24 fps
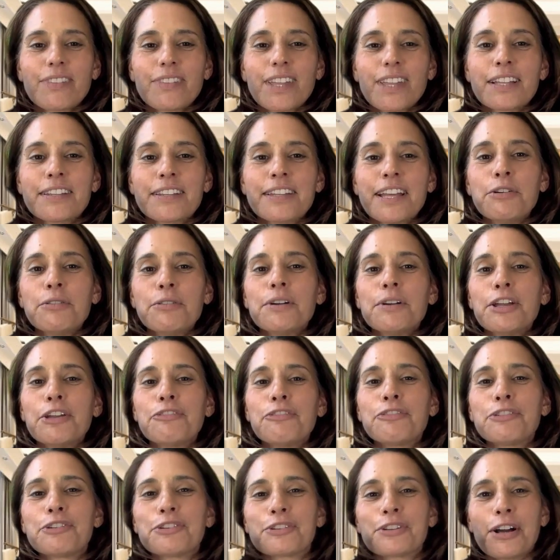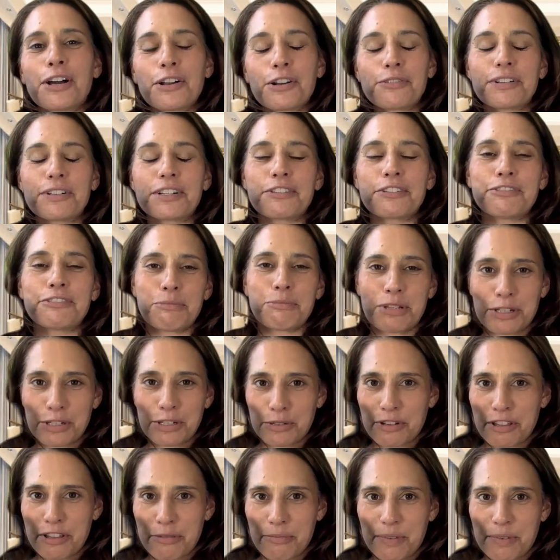Now, if you're not already
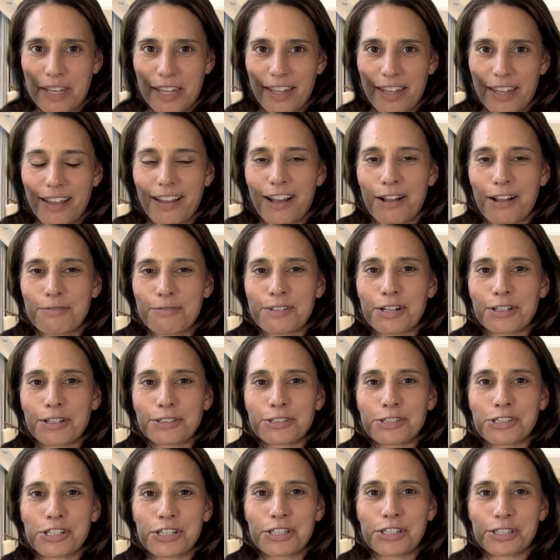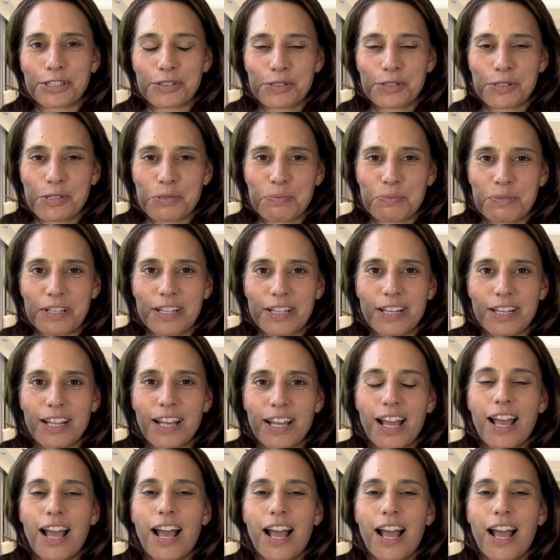familiar with me, I'm Dr. Sharon Grossman.